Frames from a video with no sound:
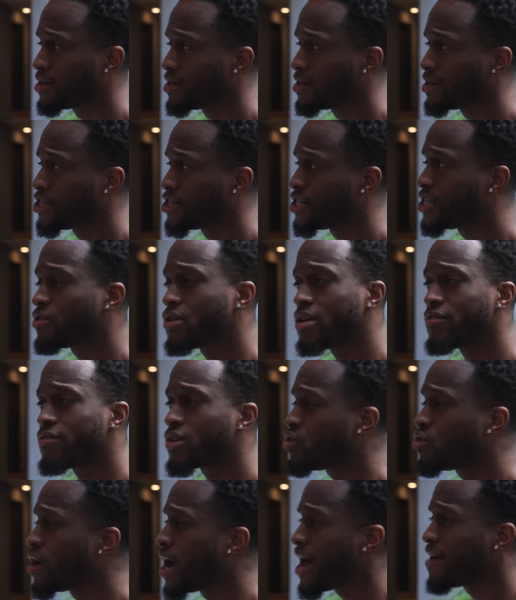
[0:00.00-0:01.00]
She don't even
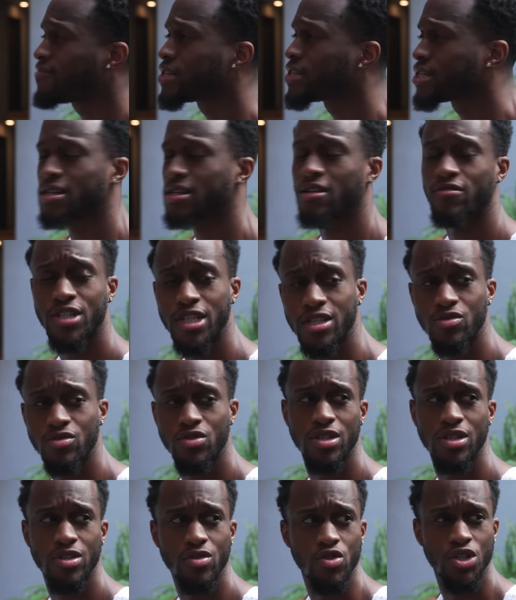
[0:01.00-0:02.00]
do half the stuff she used to do.